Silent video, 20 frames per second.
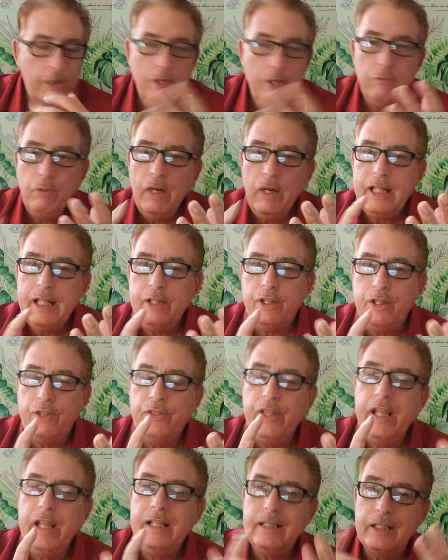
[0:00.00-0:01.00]
really the
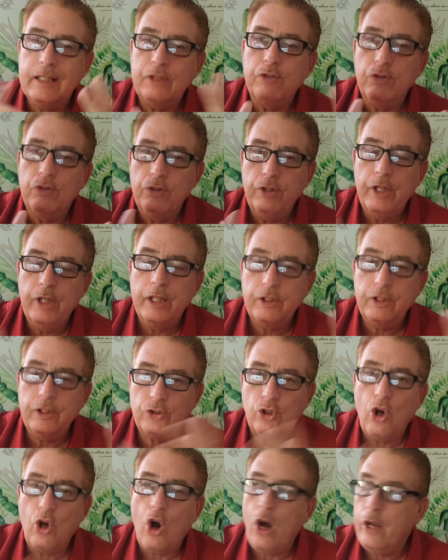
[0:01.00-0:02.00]
thing that's
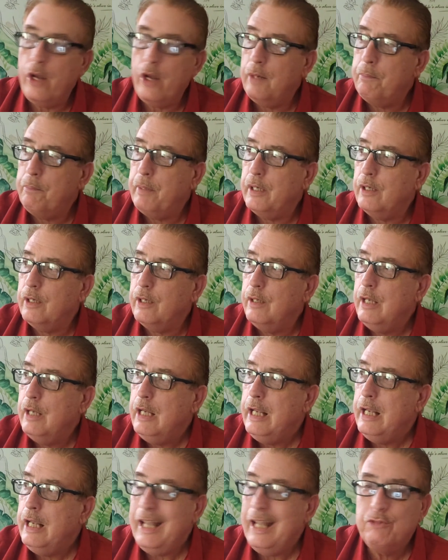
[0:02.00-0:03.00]
gone up here
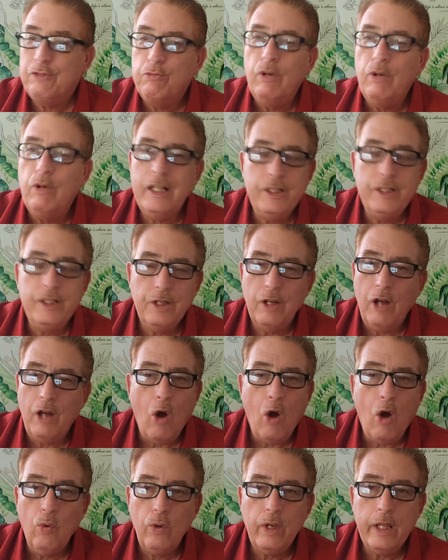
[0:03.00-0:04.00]
is really
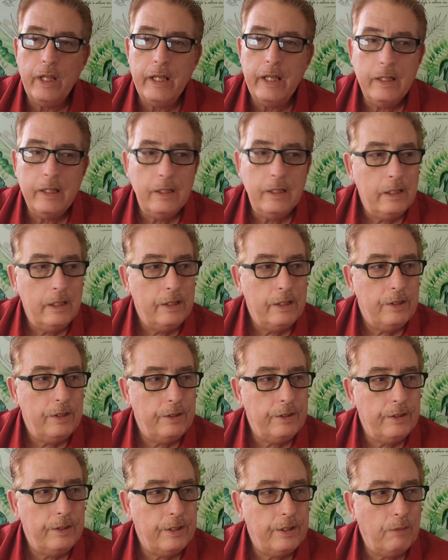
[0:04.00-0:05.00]
only,
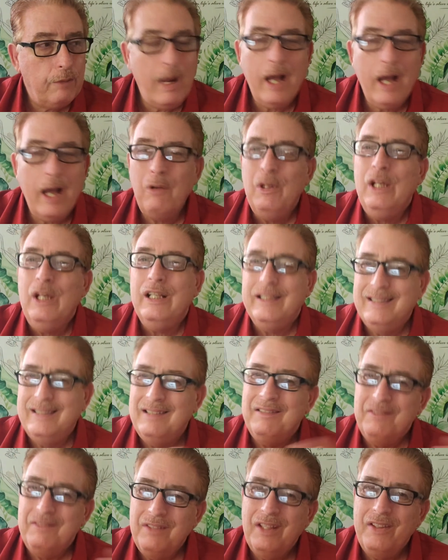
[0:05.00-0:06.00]
well,
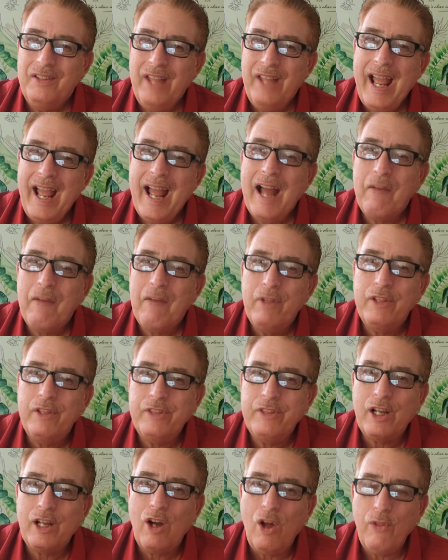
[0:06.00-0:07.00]
they have that
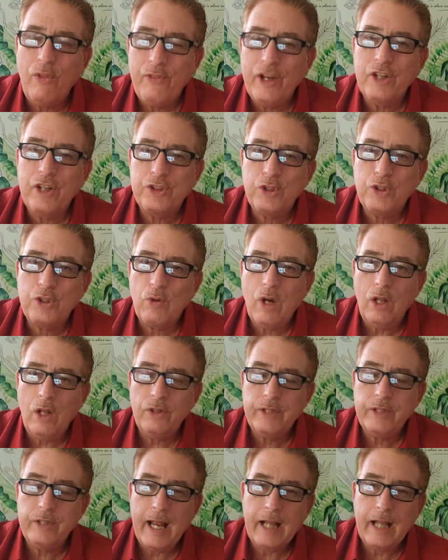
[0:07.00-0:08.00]
they call their so-called
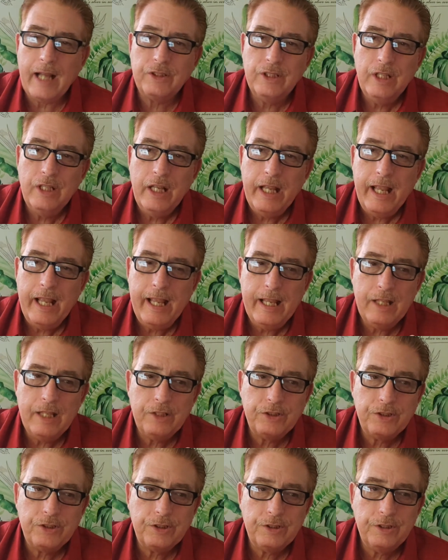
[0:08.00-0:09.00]
tax
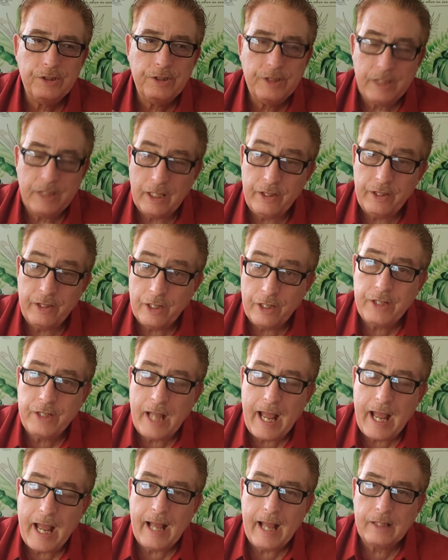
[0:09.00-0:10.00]
is their
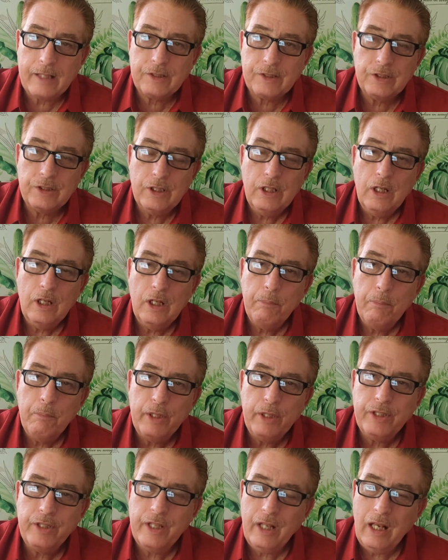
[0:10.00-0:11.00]
tax,
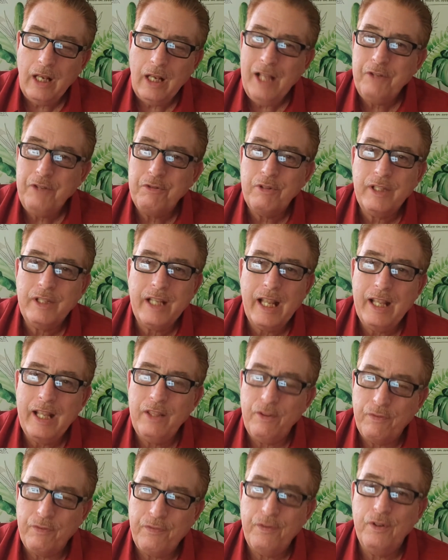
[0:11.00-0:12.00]
but the electric and
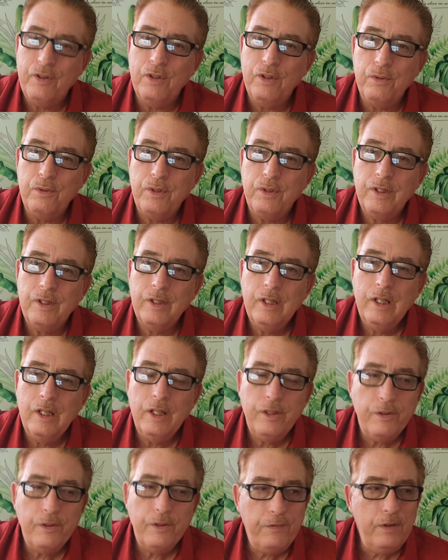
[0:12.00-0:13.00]
the
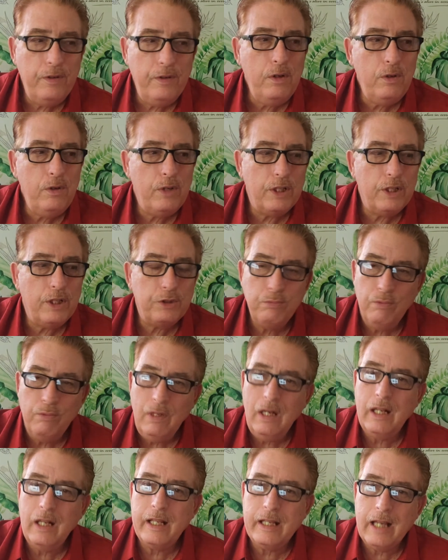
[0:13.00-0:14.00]
food has
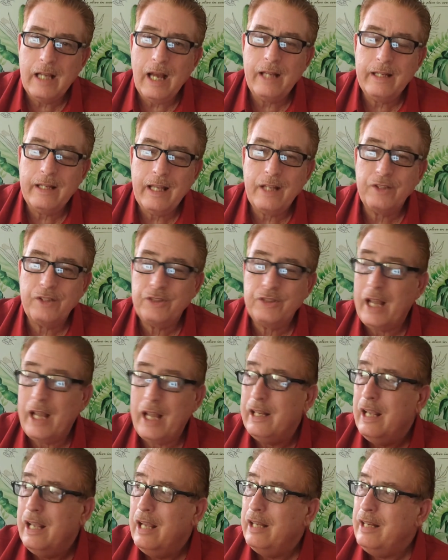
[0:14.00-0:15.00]
really gotten out of sight.
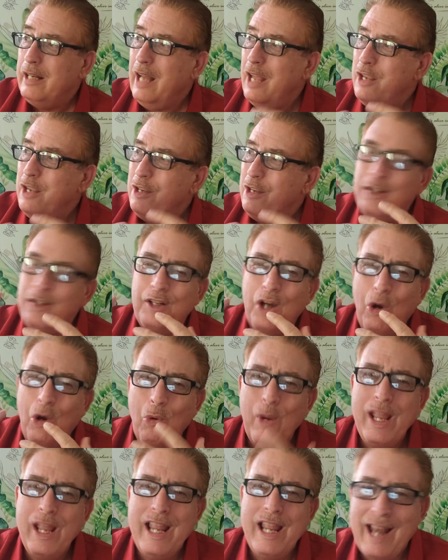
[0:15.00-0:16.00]
Now you can
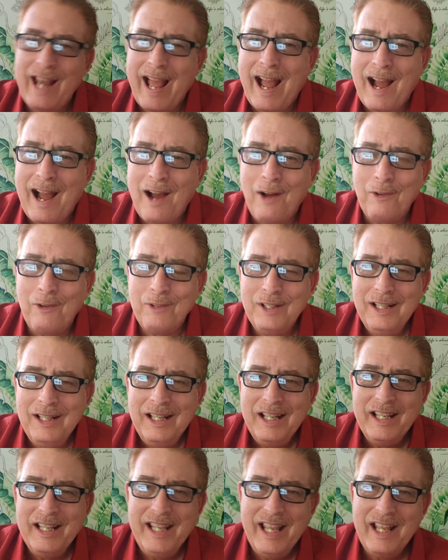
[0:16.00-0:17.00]
go eat out,
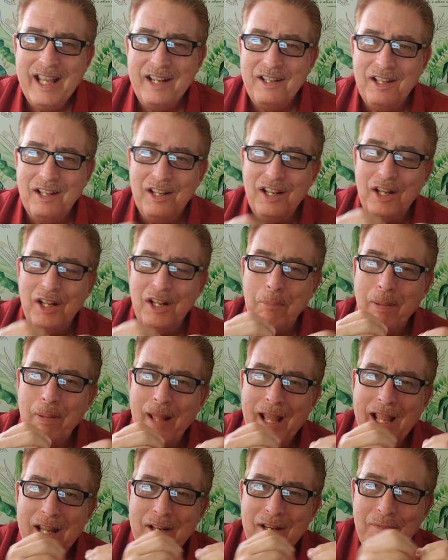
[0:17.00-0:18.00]
get a little
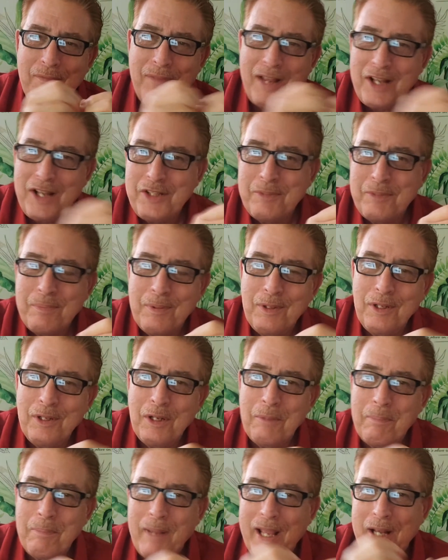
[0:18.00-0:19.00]
plate of vegetable, a
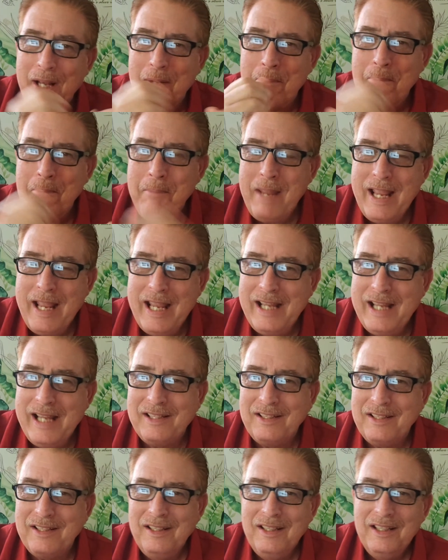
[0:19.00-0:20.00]
little plate of meat,
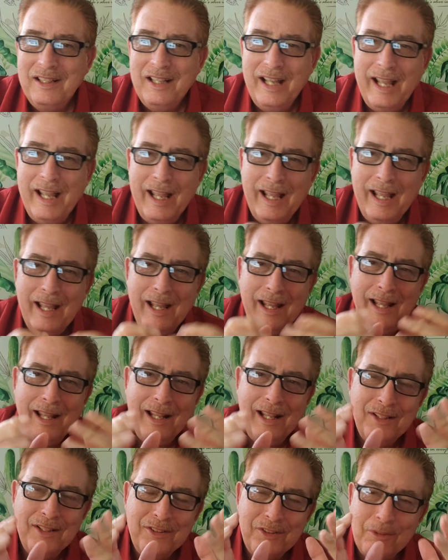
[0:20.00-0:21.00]

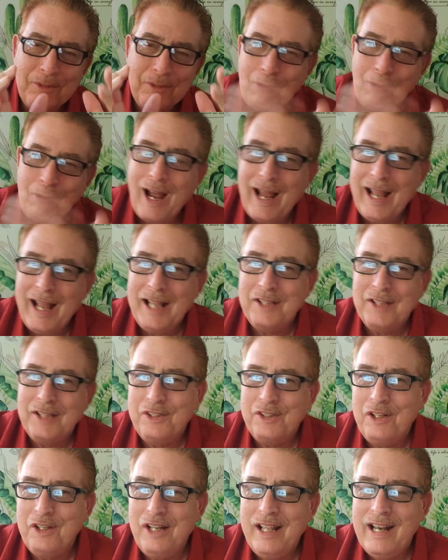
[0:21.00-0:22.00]
and some rice.
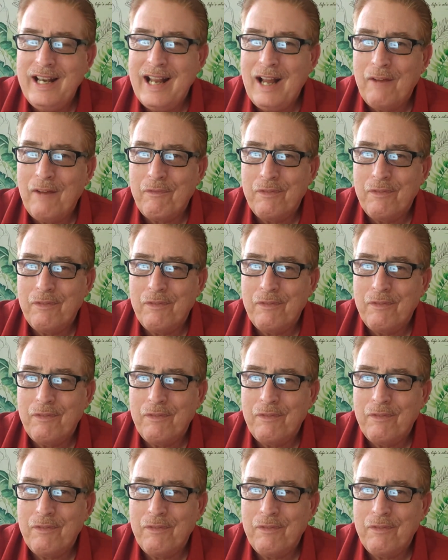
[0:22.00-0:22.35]
You can eat out